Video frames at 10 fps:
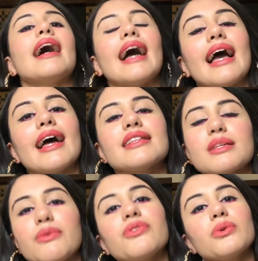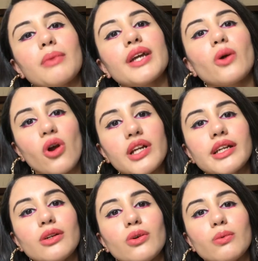And some of you might
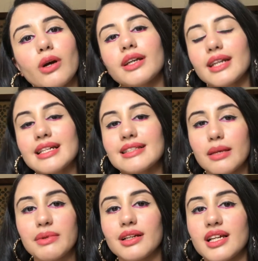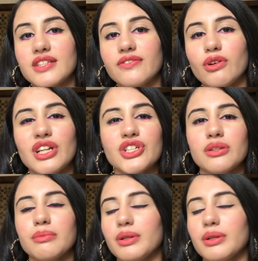already know what is chemical exfoliation,